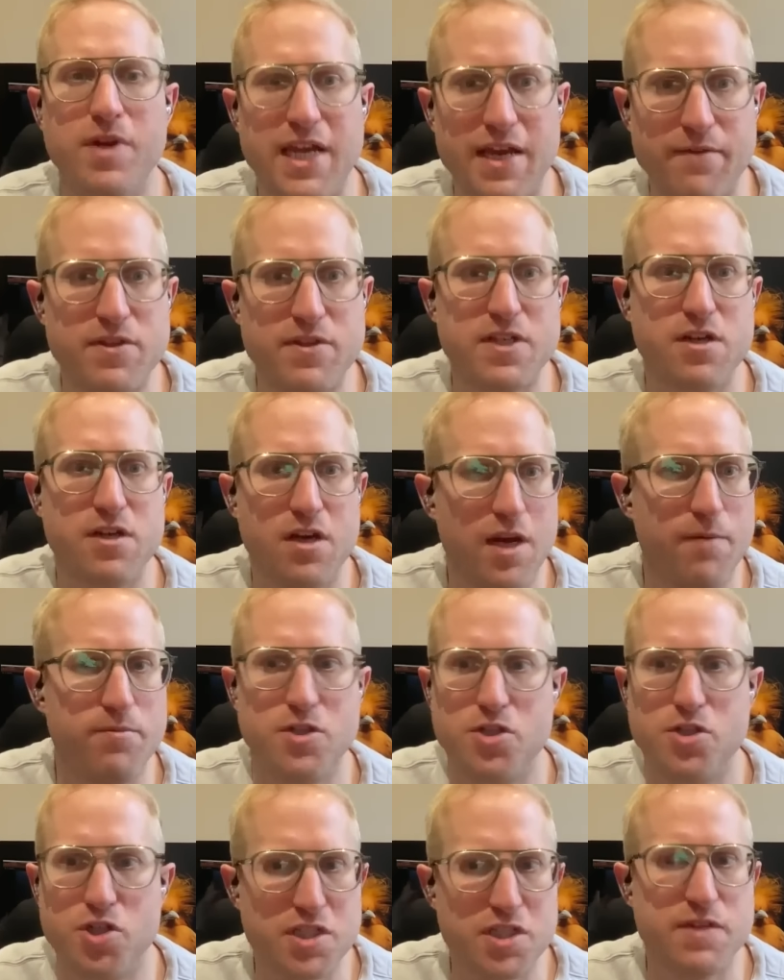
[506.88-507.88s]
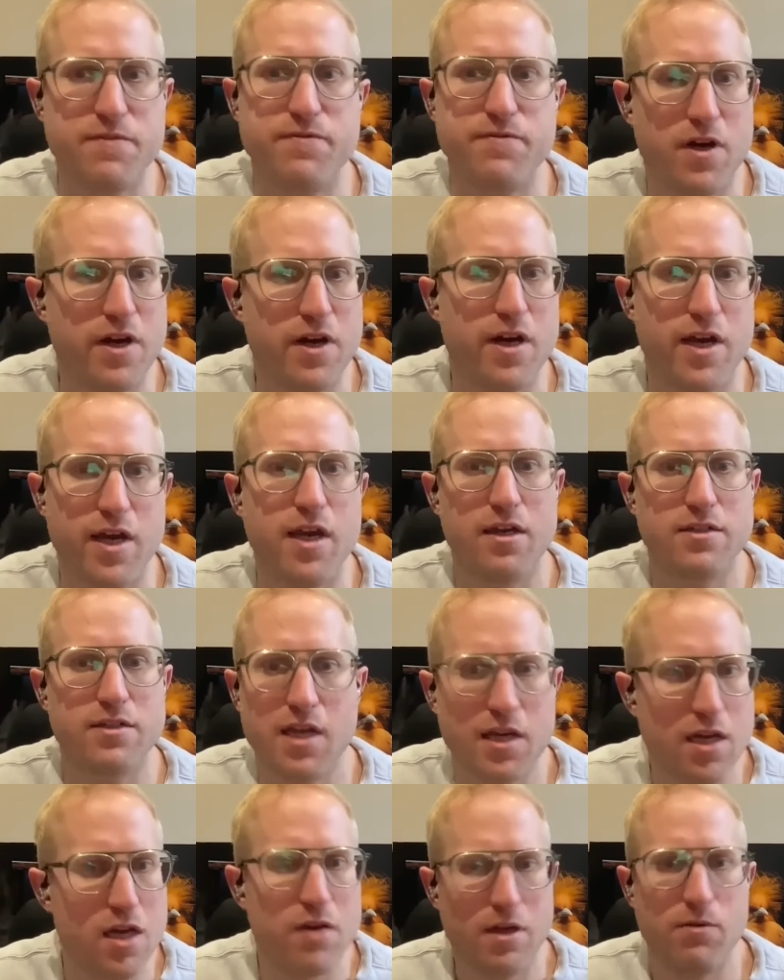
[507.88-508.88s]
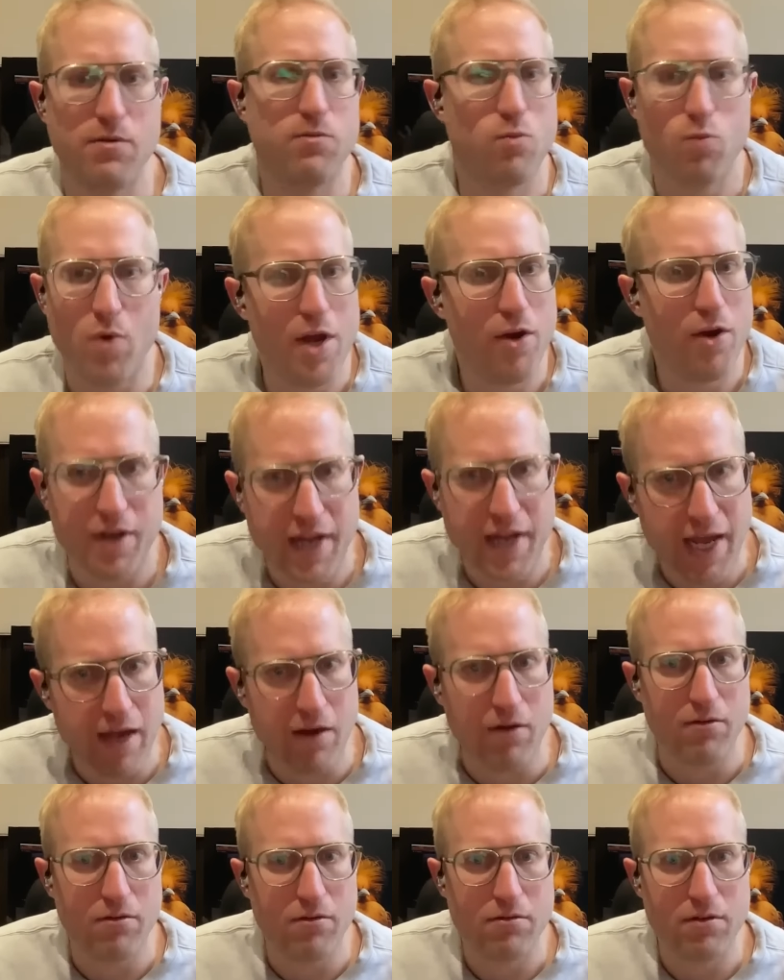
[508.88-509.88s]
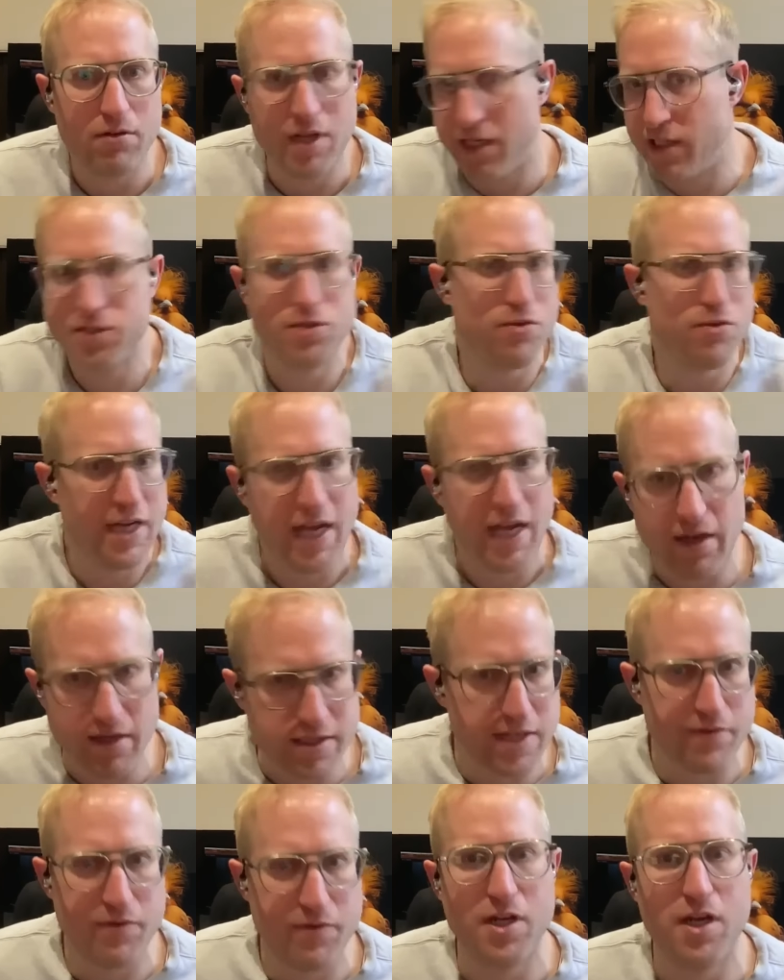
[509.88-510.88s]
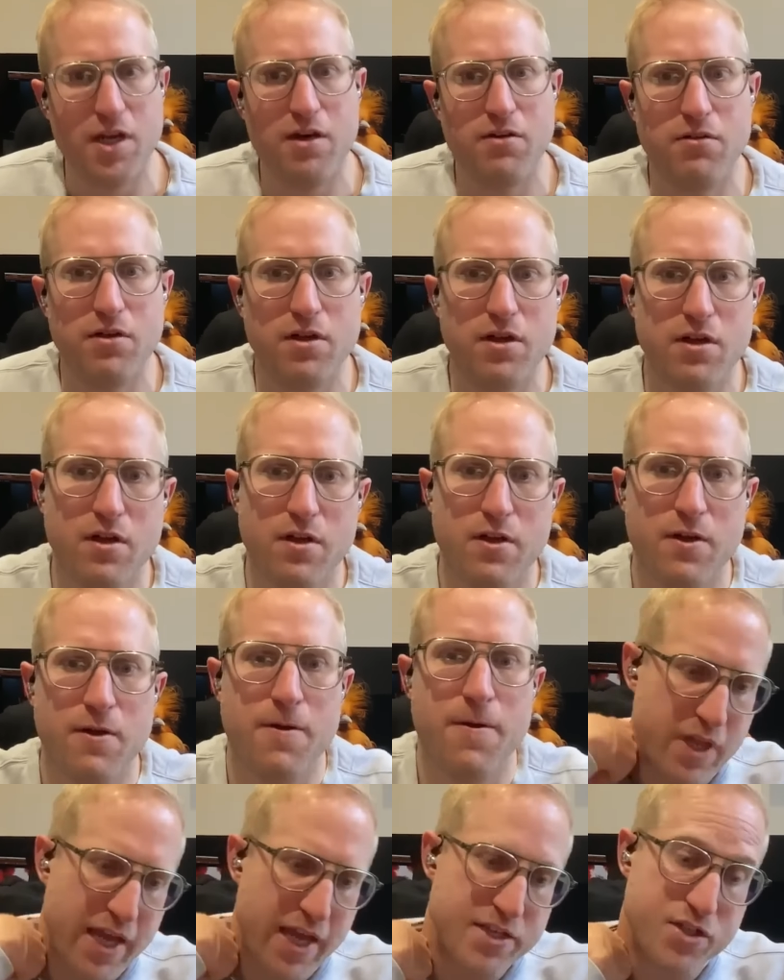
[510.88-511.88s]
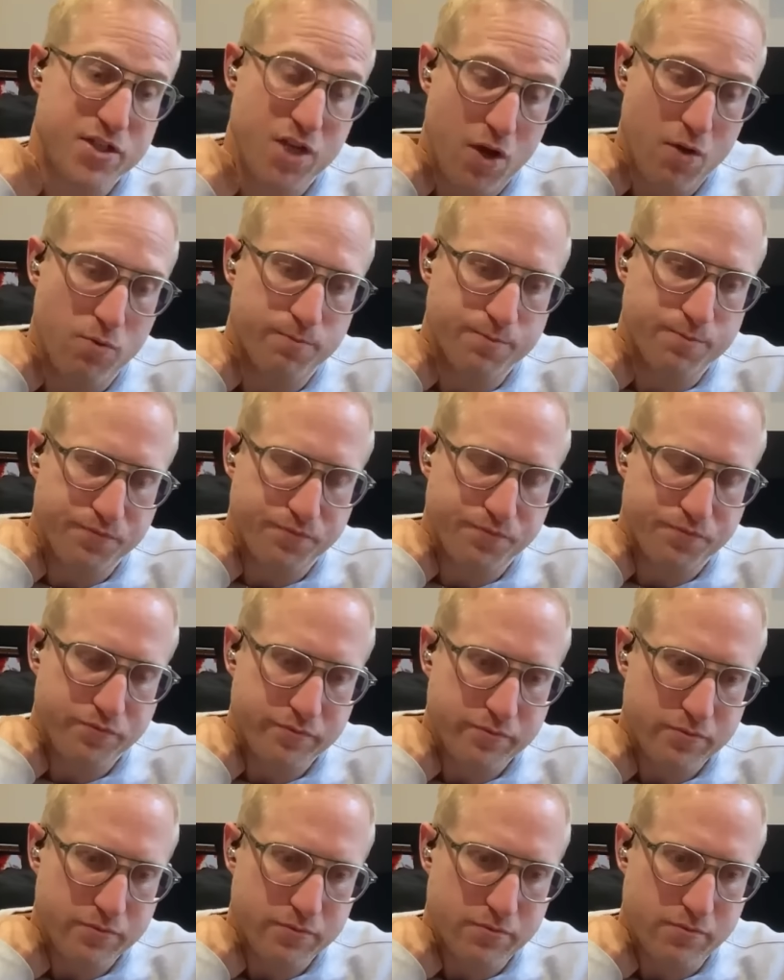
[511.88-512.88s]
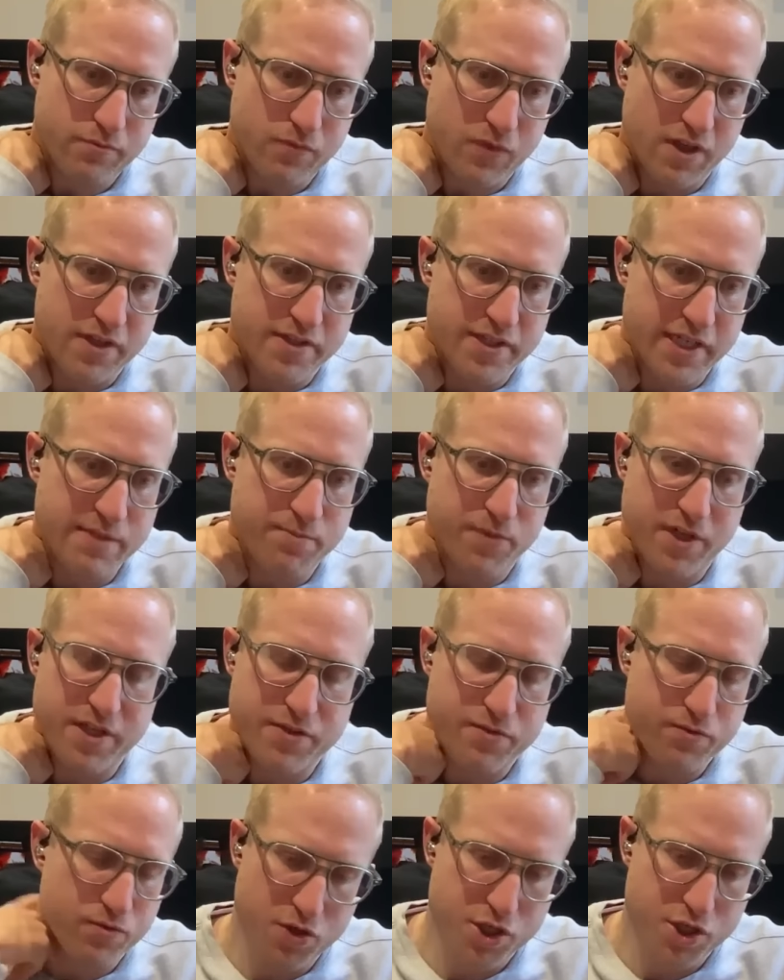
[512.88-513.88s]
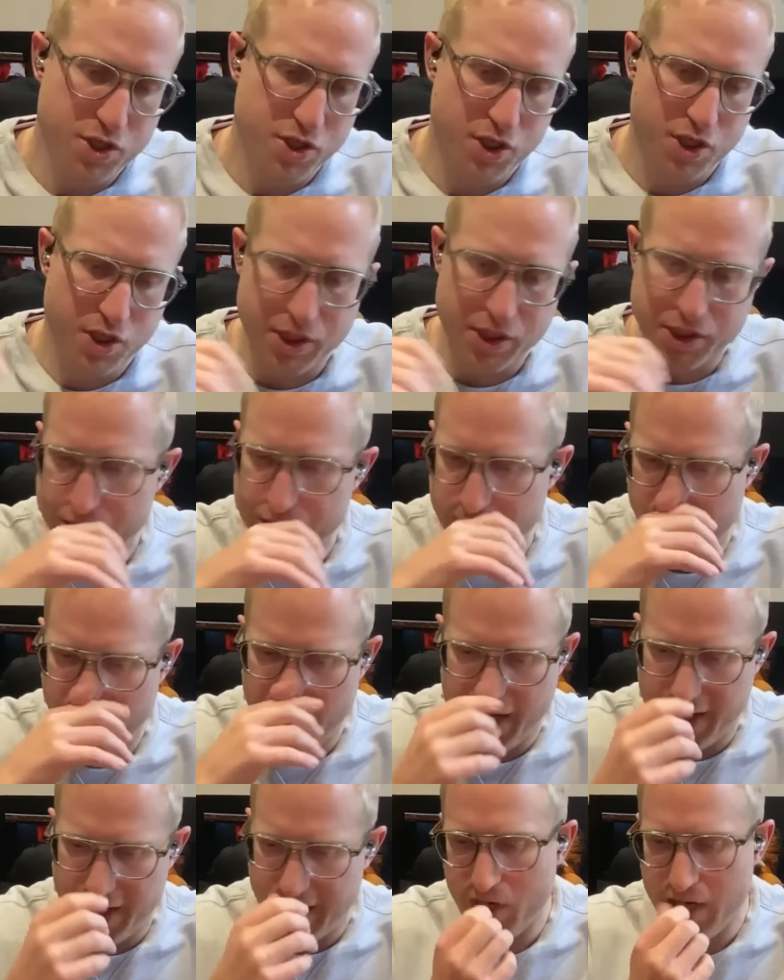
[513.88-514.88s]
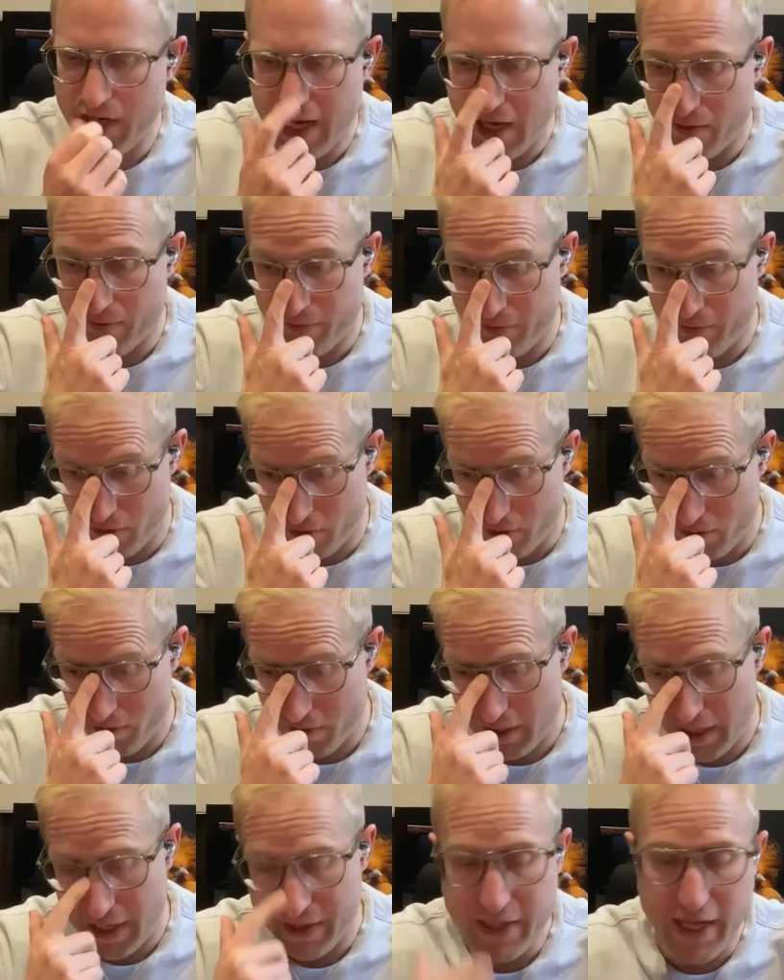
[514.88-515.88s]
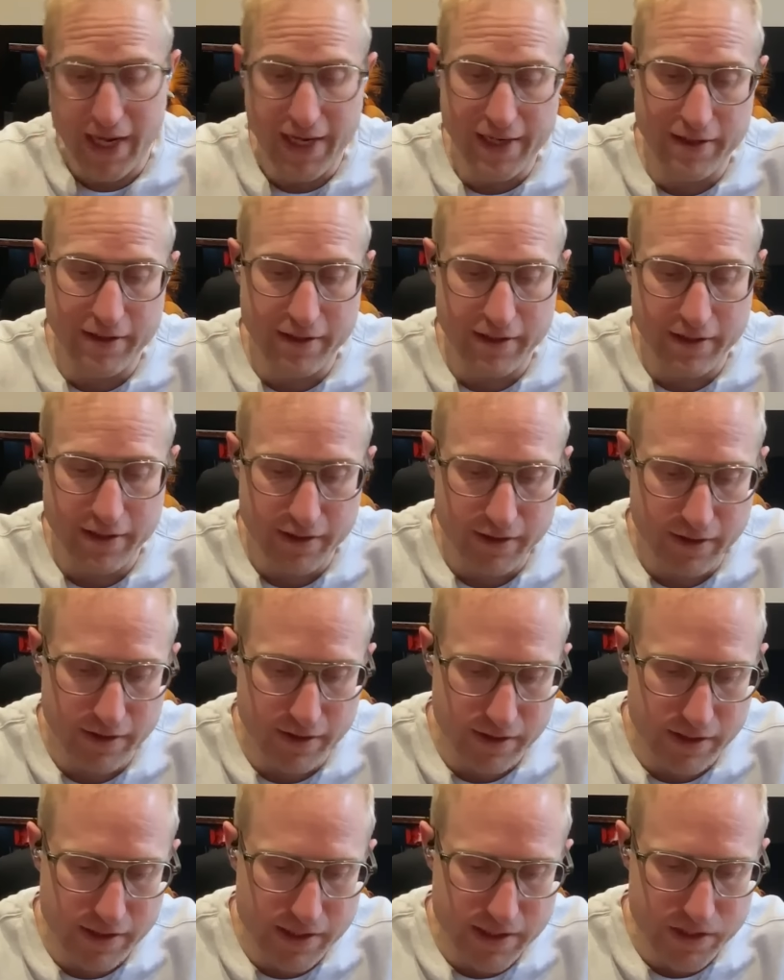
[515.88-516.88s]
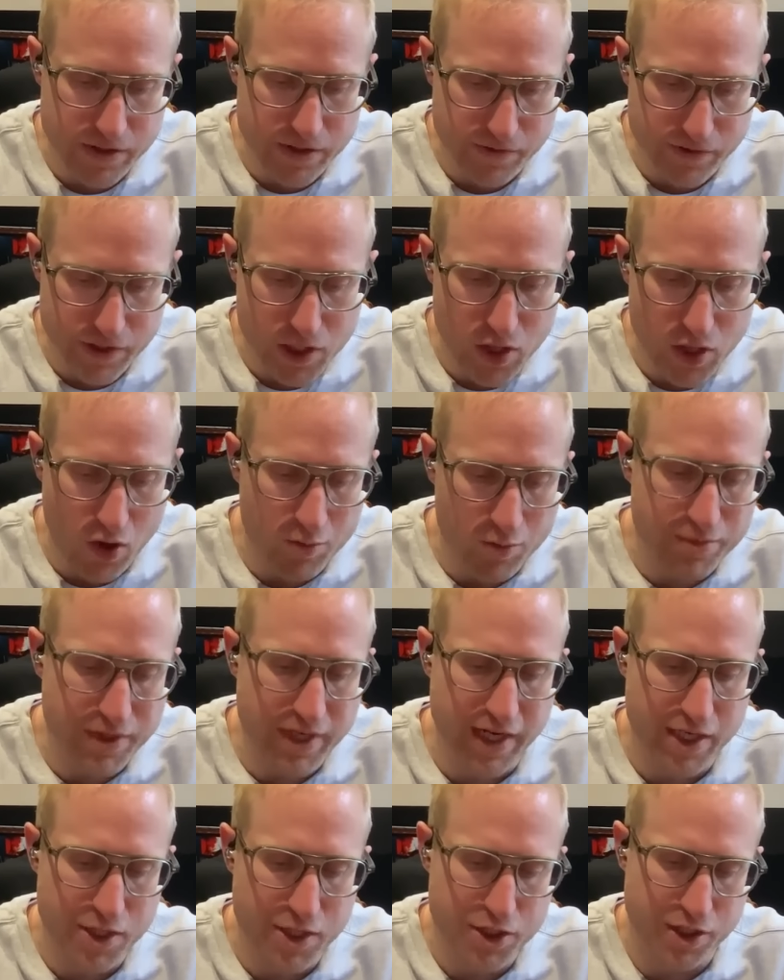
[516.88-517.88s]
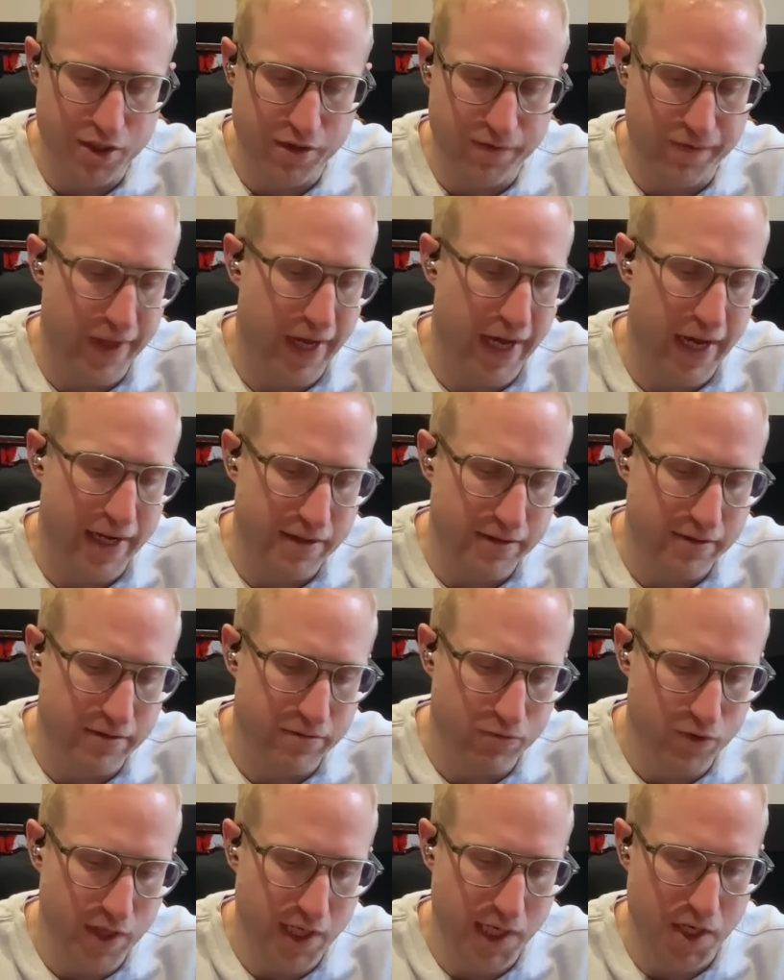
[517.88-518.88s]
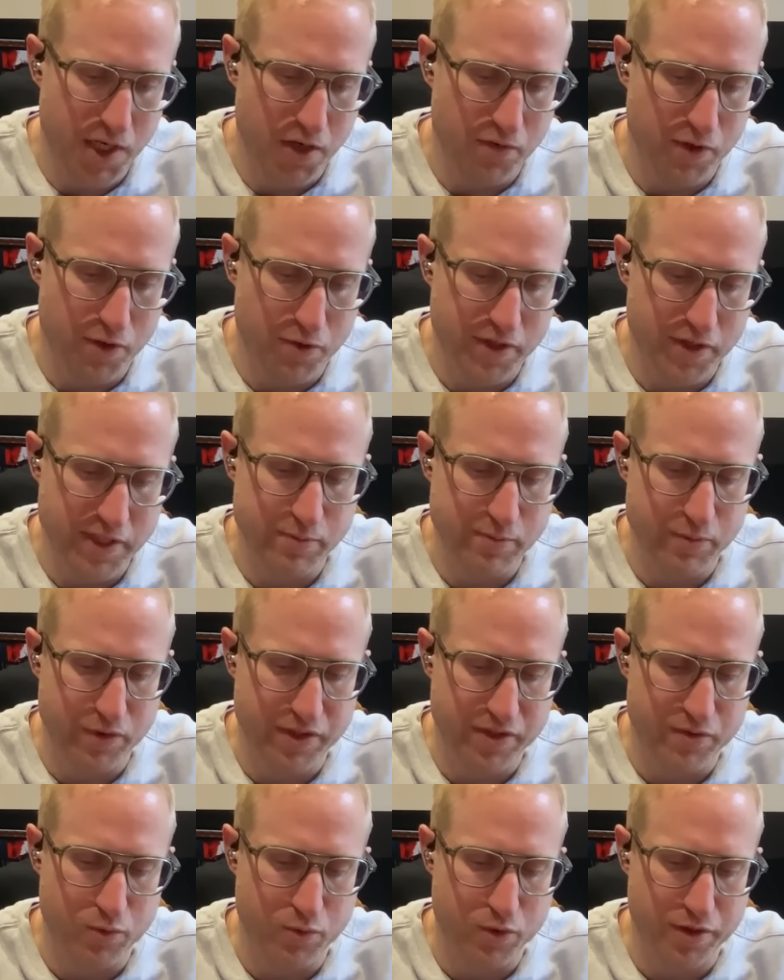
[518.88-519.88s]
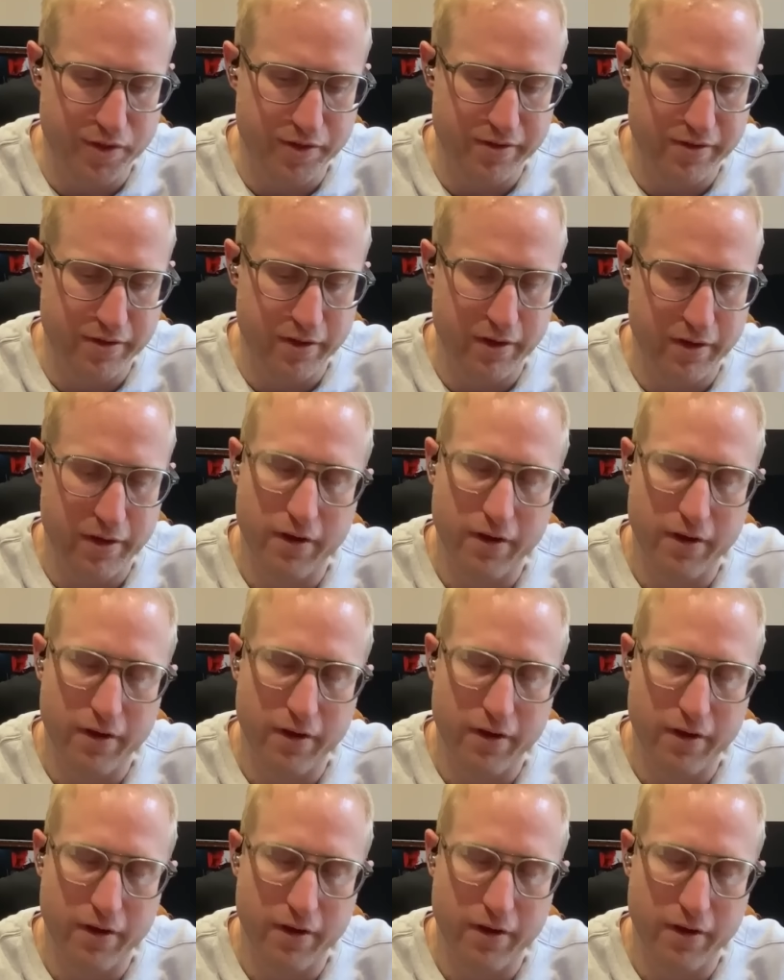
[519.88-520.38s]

have the time to justify. I was like, oh, why not now? Like, let's do it now. Let's give it a go. And so 6 months, huge journey, really helpful. And then sort of the culmination of that really over Christmas was,